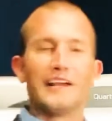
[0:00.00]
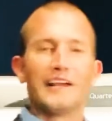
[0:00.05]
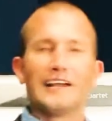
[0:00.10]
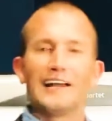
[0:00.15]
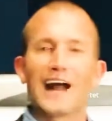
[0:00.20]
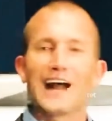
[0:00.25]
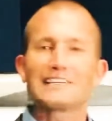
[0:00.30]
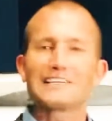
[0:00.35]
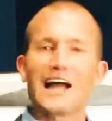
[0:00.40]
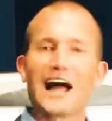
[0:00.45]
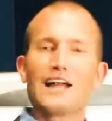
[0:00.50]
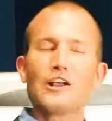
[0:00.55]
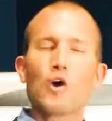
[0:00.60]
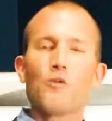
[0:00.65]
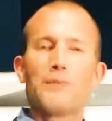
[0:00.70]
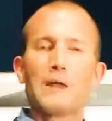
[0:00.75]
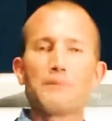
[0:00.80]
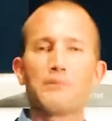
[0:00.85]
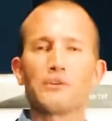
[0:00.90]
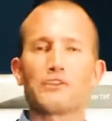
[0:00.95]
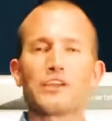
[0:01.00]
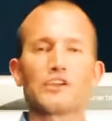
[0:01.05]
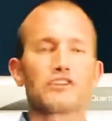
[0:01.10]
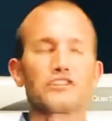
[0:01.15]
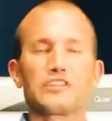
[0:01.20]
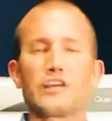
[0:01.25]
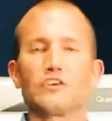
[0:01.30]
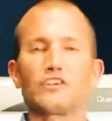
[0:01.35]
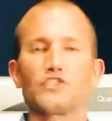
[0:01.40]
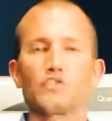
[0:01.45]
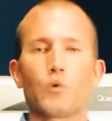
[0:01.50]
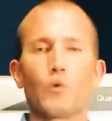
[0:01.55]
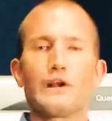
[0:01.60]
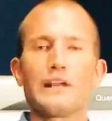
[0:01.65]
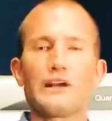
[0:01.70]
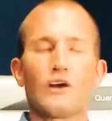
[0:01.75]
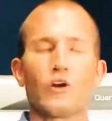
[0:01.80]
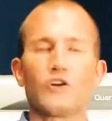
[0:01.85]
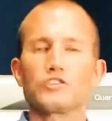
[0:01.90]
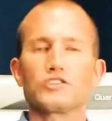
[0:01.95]
Guys, I know people that are selling 20
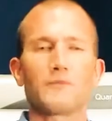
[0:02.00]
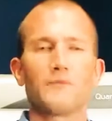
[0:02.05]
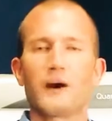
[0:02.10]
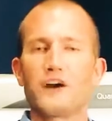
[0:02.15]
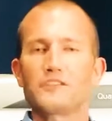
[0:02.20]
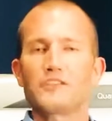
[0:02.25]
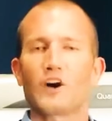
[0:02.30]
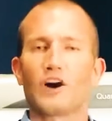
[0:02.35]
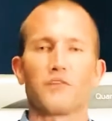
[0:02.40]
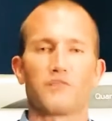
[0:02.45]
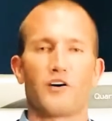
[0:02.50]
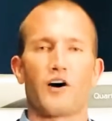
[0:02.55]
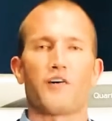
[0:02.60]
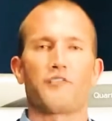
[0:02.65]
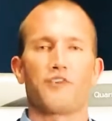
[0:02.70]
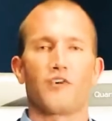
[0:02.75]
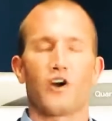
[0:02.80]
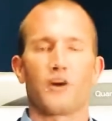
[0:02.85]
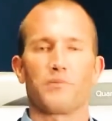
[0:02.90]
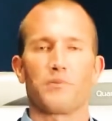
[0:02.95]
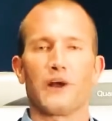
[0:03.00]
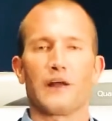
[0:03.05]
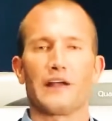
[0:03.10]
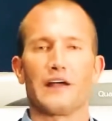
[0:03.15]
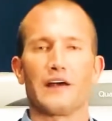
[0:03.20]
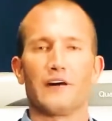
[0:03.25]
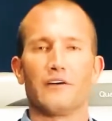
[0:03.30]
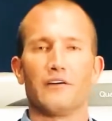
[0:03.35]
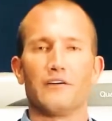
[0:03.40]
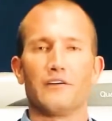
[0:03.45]
cars a month off offer up right now.